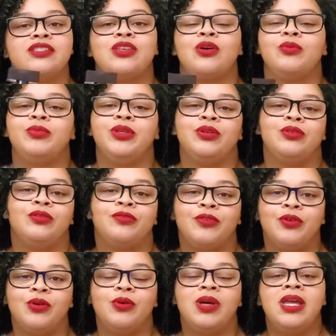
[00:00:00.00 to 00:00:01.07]
so
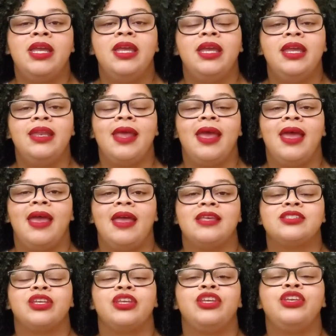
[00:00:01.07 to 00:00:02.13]
beautiful. It
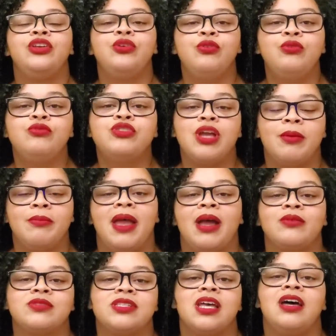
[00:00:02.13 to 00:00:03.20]
has huge
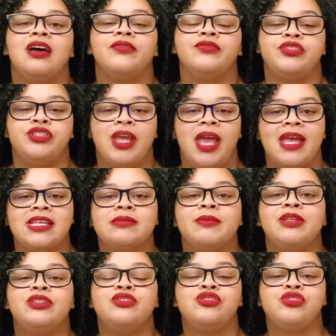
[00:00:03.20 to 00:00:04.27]
amounts of
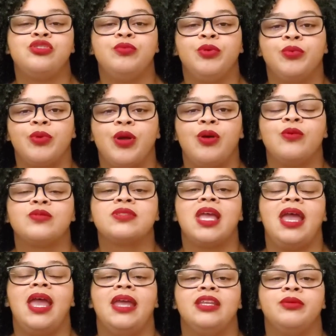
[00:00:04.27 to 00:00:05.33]
jasmine, tuberose,
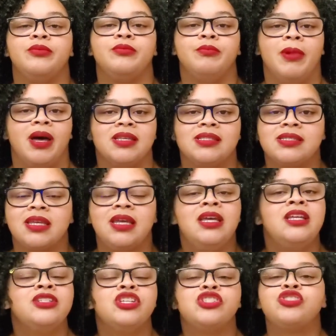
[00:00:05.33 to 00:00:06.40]
and musk
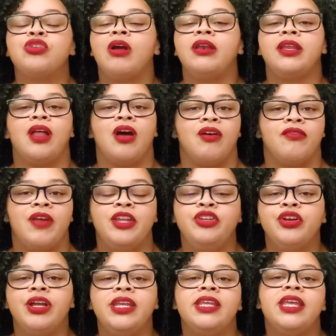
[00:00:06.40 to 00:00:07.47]
to start it off. And
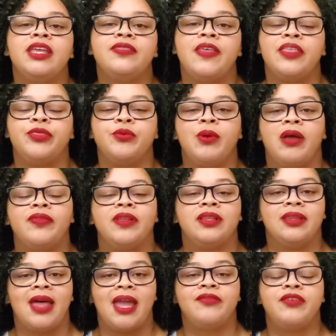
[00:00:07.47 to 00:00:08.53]
you're going to get that throughout the
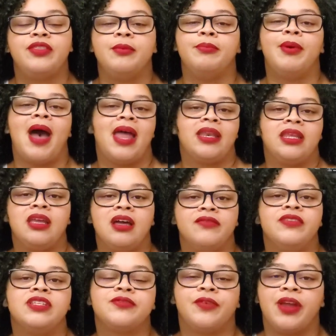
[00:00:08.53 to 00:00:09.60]
life and the body of
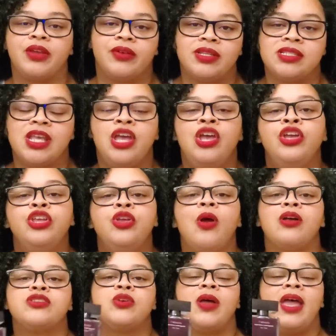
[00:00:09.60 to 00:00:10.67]
this fragrance. You
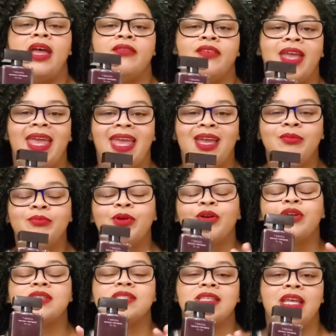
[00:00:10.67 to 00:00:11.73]
also have
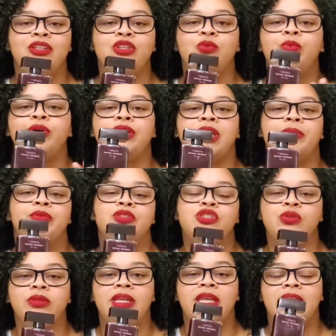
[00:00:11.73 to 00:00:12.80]
amber, sandalwood, and
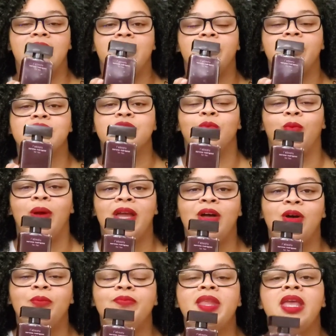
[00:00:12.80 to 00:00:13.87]
patchouli in here as
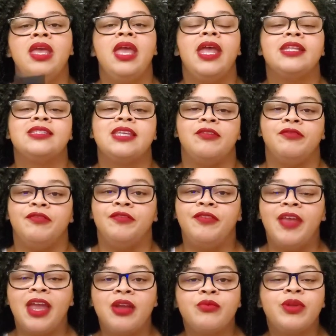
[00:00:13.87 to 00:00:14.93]
well. It's a
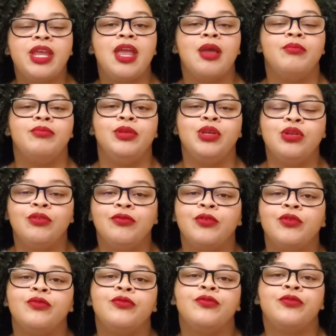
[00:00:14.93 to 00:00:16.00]
very
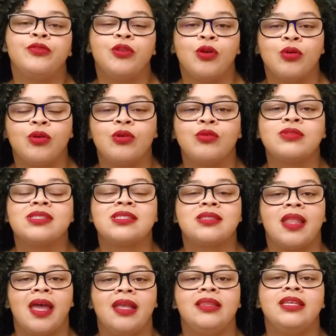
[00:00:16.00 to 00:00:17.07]
beautiful, floral,
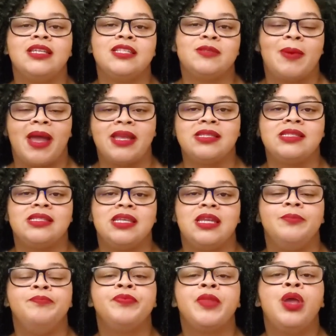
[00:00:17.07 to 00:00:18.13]
slightly
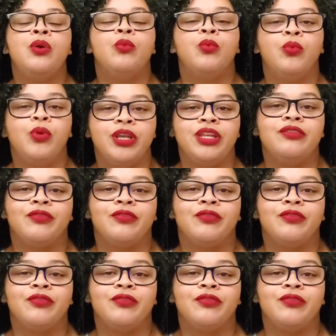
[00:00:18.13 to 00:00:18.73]
spicy, woody